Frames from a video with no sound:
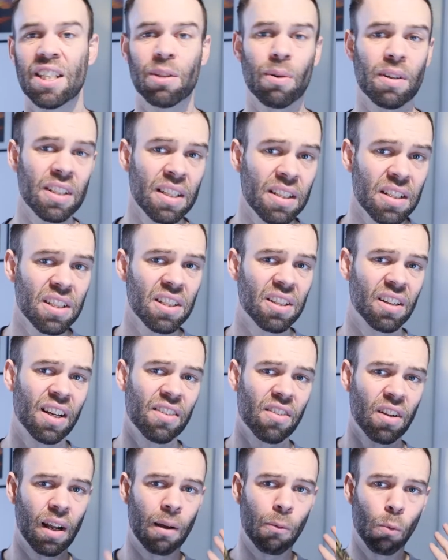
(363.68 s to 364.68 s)
And so I did
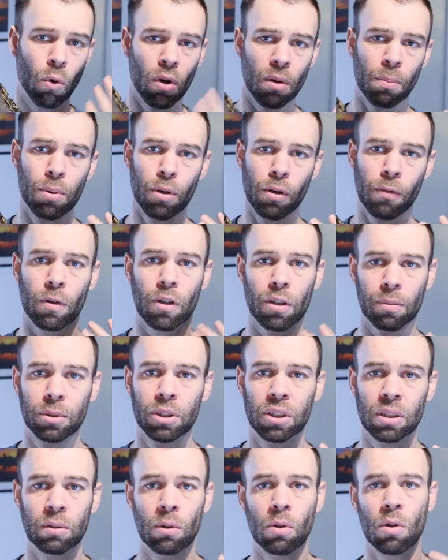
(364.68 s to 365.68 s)
decide that a waterproof
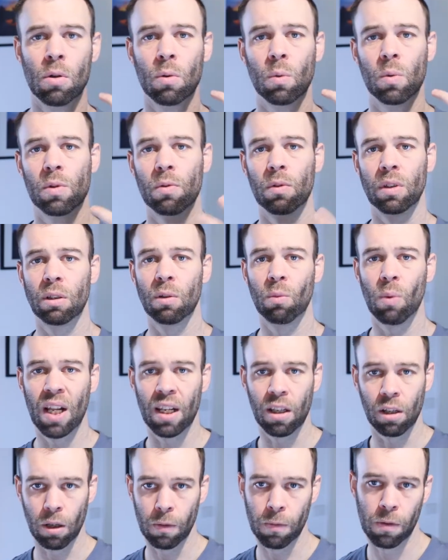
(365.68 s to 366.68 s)
option was a really good way
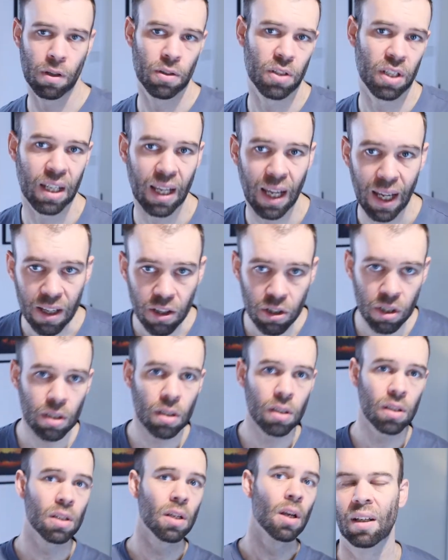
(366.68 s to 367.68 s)
to go for those
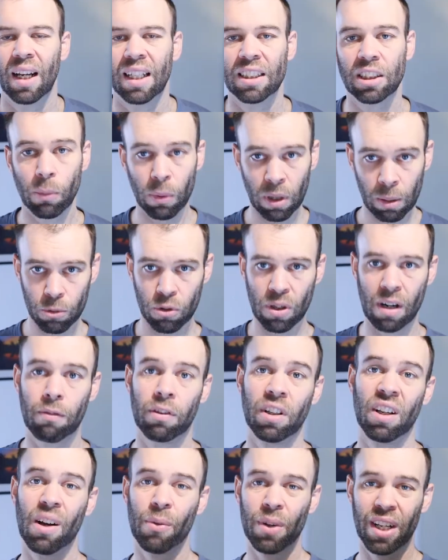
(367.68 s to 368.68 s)
occasions. And so when I'm
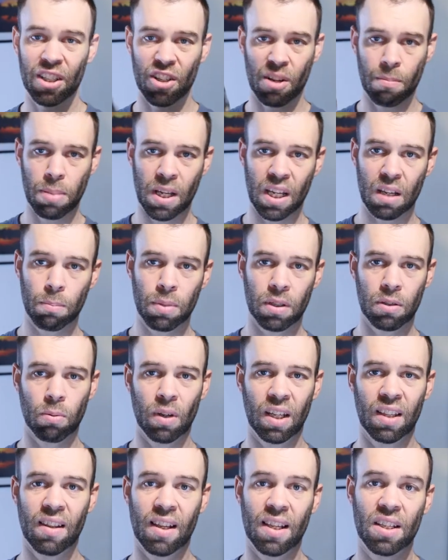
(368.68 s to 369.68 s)
traveling, I would actually pick
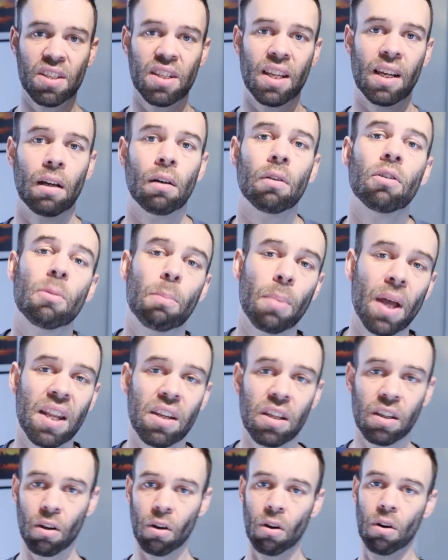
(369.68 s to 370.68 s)
between these now,
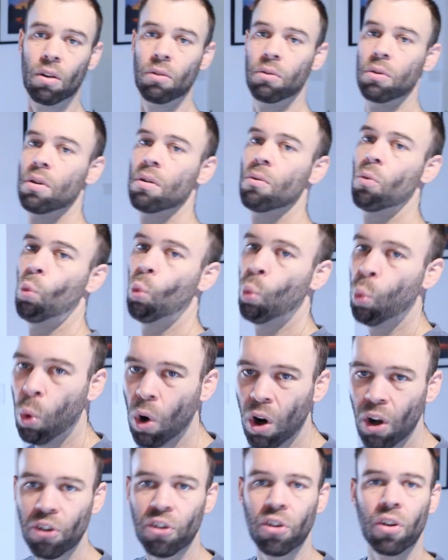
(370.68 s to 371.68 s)
depending on
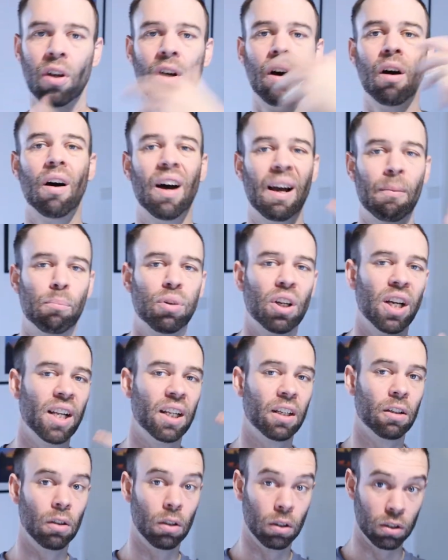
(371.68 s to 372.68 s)
what I'm
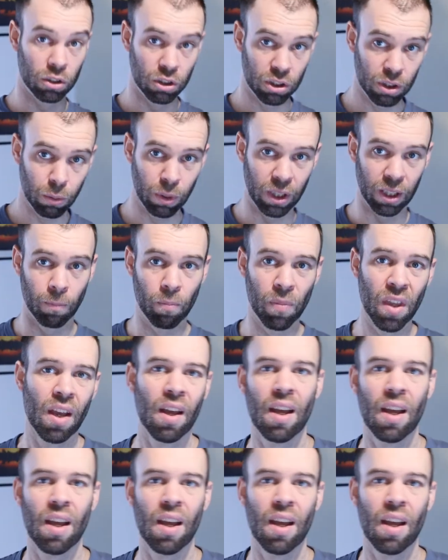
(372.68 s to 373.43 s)
planning on doing.